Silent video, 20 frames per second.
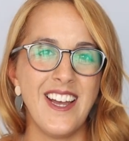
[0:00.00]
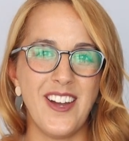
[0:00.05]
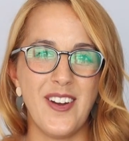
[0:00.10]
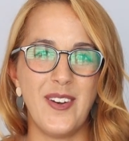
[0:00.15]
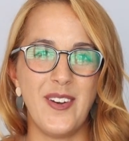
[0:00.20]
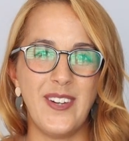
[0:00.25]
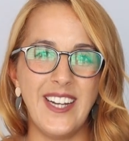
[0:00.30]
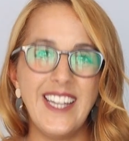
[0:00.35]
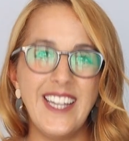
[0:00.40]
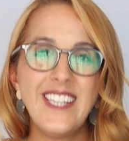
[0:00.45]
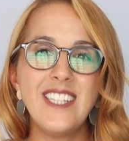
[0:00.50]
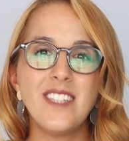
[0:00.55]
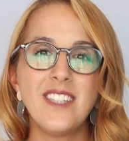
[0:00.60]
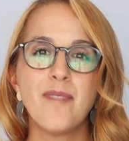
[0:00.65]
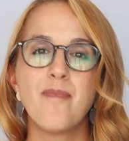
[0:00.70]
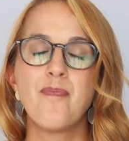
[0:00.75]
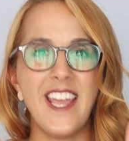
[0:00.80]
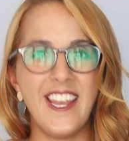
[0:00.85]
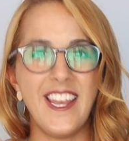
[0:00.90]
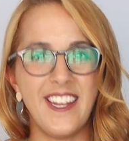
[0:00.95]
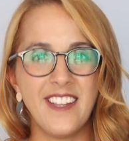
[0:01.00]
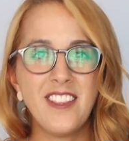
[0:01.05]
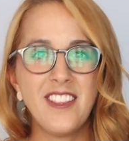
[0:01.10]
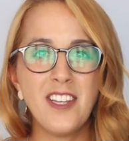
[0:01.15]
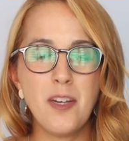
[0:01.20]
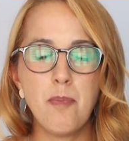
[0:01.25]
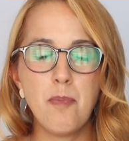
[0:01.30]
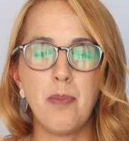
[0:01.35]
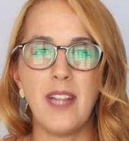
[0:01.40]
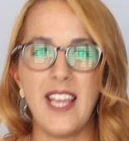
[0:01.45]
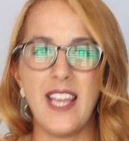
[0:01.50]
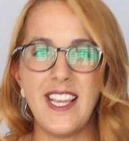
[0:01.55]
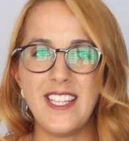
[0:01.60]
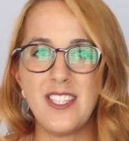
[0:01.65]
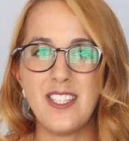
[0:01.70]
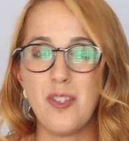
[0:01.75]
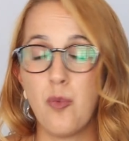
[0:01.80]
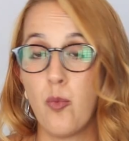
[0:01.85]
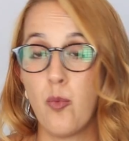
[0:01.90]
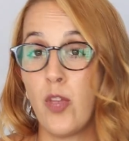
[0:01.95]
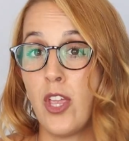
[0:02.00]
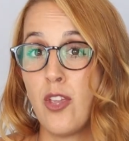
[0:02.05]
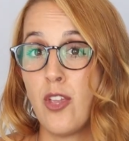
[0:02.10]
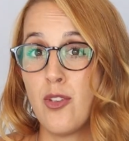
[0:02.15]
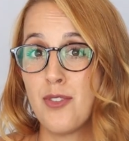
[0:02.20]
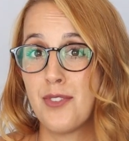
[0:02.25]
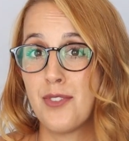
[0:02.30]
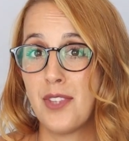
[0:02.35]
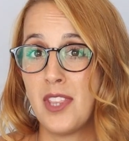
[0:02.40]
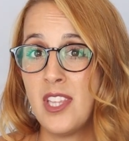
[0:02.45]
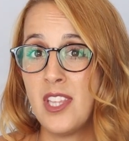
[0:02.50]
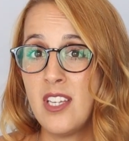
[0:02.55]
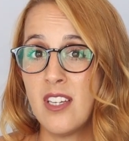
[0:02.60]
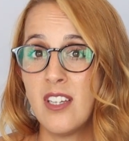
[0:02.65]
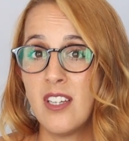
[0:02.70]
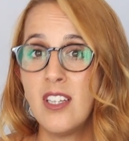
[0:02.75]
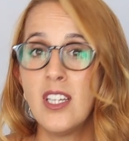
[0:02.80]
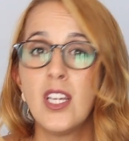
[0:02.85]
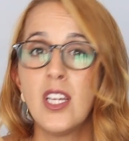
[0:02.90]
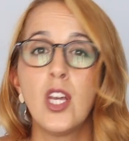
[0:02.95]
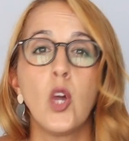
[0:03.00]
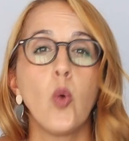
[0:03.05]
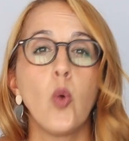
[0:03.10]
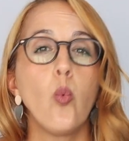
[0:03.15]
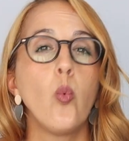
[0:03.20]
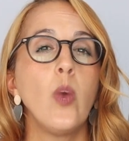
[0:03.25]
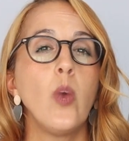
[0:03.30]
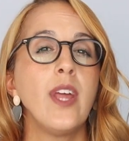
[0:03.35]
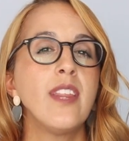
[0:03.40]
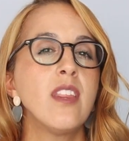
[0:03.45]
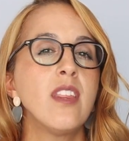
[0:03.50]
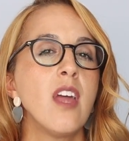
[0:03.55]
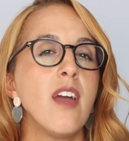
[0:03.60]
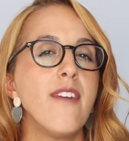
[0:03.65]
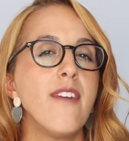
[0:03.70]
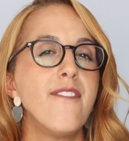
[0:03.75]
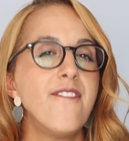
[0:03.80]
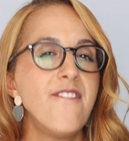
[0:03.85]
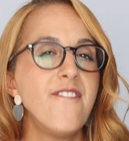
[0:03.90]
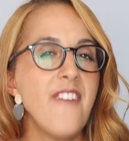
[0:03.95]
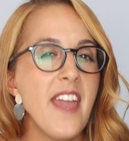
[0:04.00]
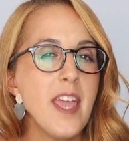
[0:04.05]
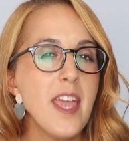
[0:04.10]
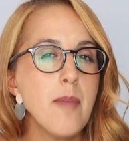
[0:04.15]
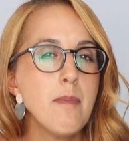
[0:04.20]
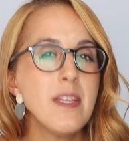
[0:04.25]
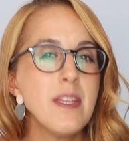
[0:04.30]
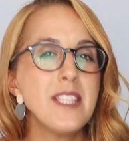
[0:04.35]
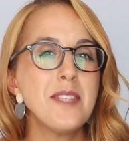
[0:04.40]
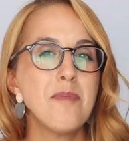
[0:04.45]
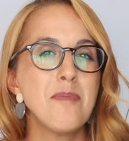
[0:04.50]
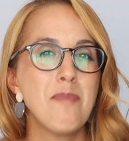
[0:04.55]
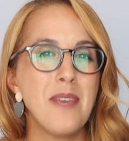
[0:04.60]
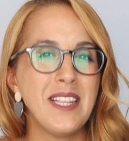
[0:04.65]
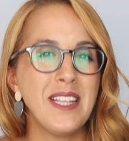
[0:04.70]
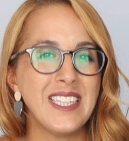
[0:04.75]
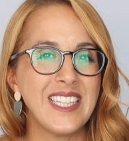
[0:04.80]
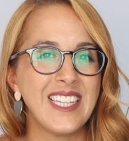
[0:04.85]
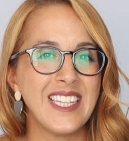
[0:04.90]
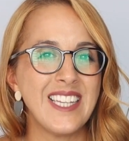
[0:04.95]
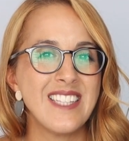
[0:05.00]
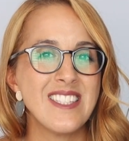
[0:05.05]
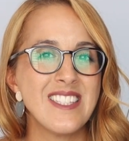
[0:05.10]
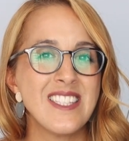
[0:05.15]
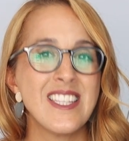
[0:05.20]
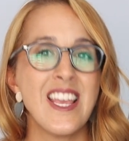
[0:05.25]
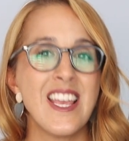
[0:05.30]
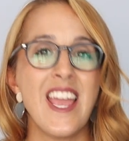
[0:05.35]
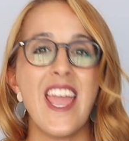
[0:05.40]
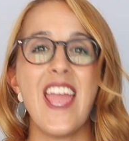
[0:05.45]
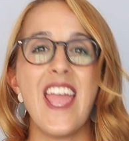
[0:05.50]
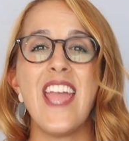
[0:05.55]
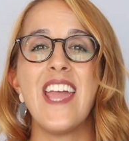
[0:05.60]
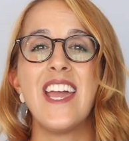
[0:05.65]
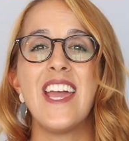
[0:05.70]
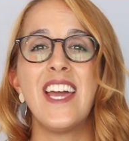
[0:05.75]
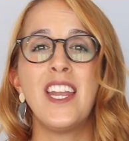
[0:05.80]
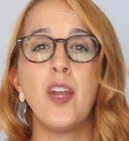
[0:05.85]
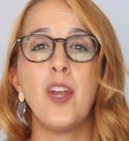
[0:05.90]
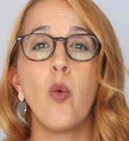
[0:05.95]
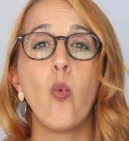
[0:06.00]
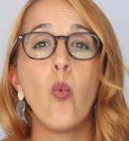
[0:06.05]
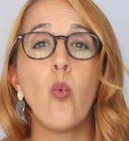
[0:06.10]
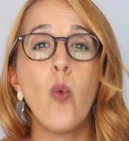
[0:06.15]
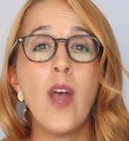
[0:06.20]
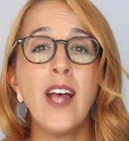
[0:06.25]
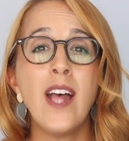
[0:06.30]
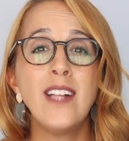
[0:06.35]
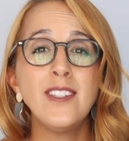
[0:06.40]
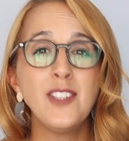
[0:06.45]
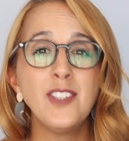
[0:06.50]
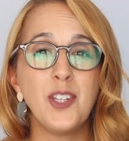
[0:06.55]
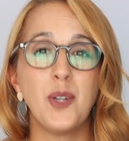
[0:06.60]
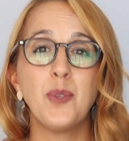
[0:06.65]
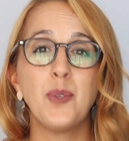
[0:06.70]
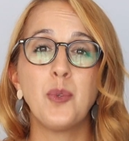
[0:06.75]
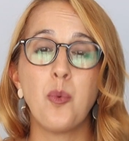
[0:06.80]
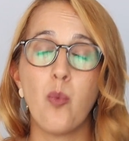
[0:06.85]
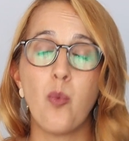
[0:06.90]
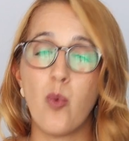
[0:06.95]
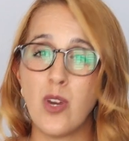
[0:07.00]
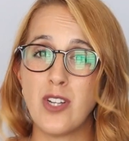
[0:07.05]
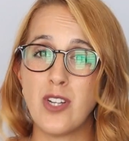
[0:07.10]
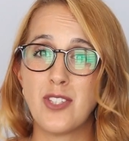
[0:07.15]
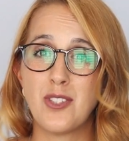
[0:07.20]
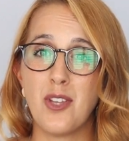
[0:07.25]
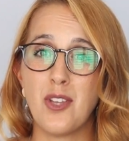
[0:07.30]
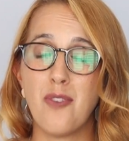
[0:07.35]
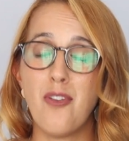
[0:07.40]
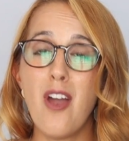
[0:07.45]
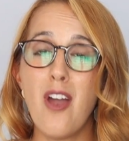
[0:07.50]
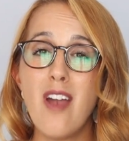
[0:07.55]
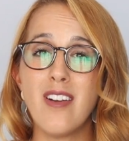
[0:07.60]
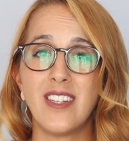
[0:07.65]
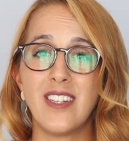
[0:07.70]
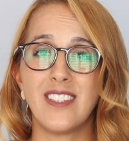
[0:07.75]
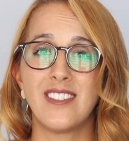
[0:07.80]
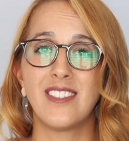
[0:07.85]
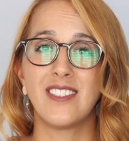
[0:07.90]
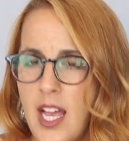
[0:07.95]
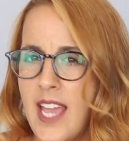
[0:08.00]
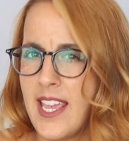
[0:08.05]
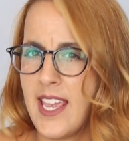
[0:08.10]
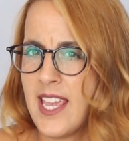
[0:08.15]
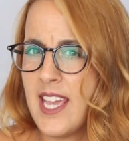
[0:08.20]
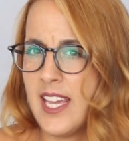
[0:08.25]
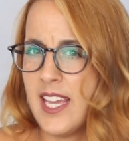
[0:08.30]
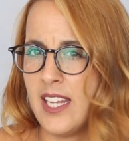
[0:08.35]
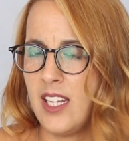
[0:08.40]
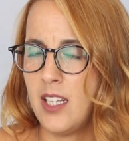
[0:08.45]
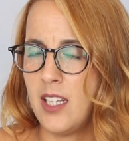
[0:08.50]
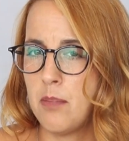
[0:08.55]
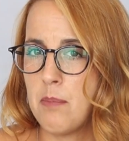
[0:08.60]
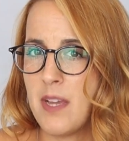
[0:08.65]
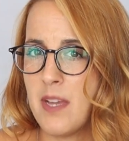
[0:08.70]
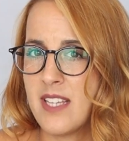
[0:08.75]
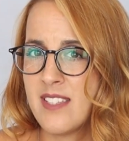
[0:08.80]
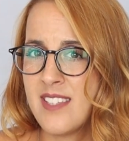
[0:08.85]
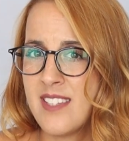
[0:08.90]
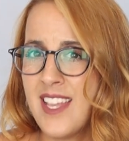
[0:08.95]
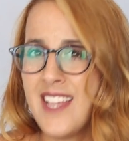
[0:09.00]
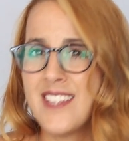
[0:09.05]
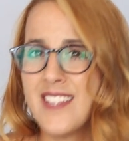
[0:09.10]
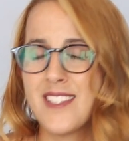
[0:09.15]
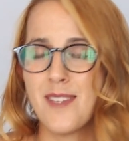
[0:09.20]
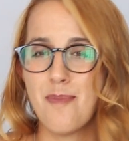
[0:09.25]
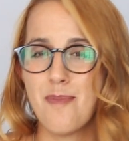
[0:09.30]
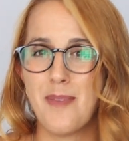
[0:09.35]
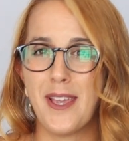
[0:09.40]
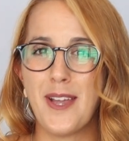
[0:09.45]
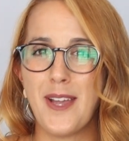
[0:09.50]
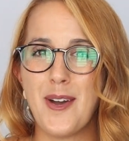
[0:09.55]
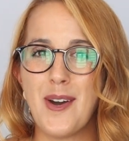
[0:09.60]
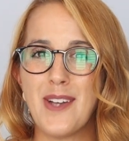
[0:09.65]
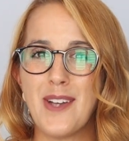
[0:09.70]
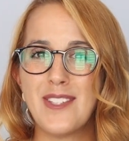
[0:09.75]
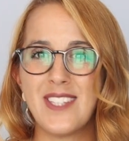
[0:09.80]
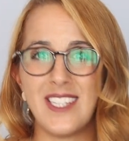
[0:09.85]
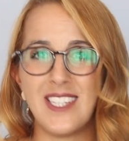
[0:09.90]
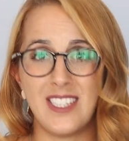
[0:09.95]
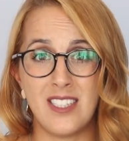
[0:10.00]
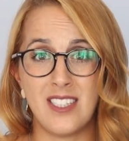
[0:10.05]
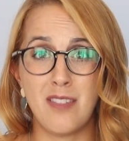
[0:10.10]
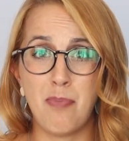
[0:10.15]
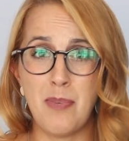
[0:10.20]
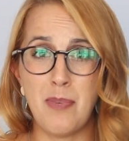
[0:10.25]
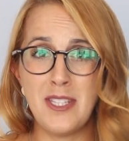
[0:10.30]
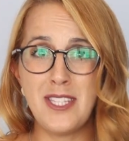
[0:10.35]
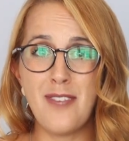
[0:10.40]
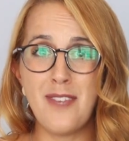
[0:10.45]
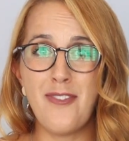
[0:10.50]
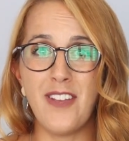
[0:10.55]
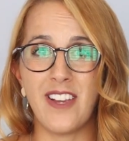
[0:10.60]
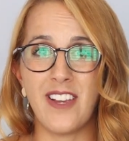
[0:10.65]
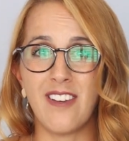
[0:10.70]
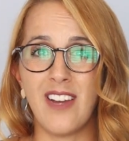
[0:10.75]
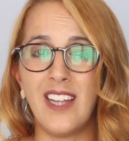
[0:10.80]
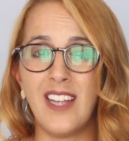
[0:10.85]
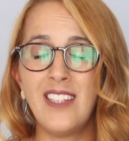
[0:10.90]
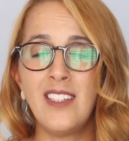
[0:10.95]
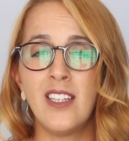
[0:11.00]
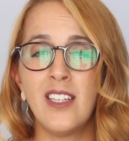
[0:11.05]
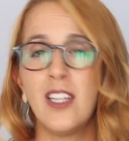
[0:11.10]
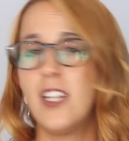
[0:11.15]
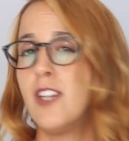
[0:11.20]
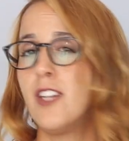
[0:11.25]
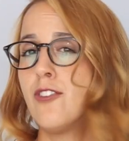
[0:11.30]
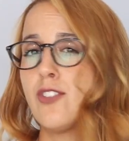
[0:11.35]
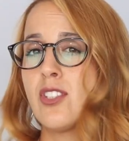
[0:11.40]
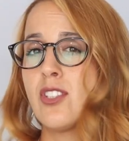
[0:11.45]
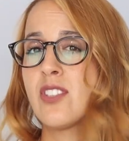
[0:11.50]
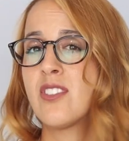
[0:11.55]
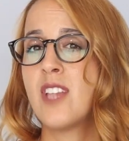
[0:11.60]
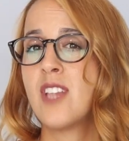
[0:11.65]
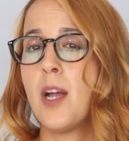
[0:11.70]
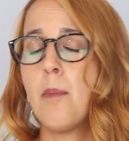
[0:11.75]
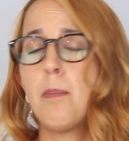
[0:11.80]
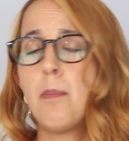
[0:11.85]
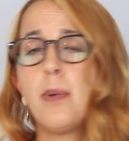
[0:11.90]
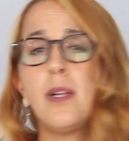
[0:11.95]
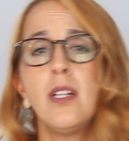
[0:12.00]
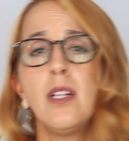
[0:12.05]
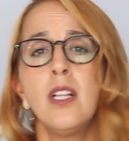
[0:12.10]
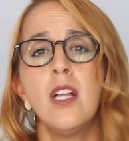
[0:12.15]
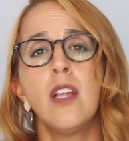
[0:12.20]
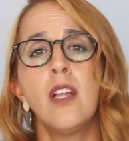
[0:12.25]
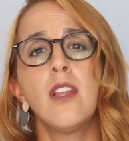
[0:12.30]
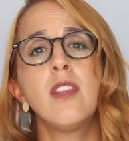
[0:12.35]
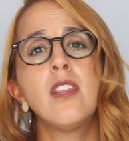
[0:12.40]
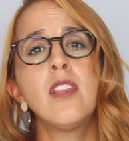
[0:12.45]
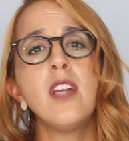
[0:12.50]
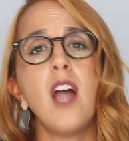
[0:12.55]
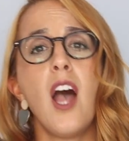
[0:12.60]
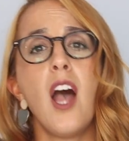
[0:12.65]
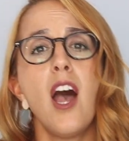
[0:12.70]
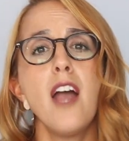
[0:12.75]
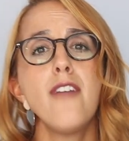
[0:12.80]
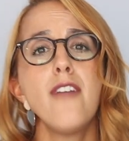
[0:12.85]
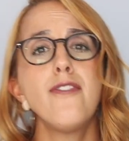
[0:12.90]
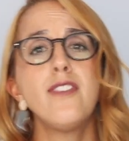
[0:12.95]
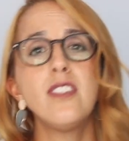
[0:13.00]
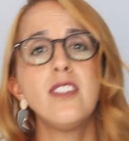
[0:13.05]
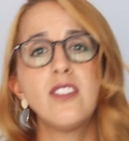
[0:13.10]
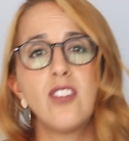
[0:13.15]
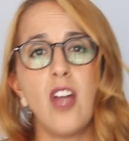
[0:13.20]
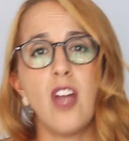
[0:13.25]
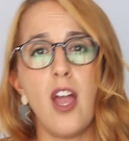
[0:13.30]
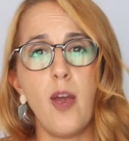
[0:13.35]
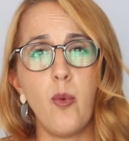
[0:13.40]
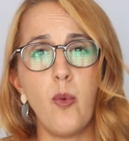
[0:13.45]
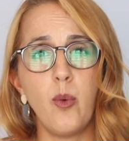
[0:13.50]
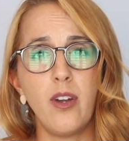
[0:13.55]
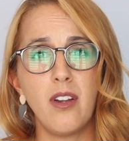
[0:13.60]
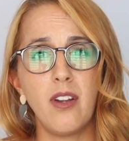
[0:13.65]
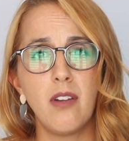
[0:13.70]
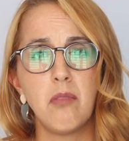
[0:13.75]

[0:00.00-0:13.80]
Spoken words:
Alright? Another place we use the with famous buildings and well-known works of art. Again, it makes sense because it's specific, right? For example, the Eiffel Tower.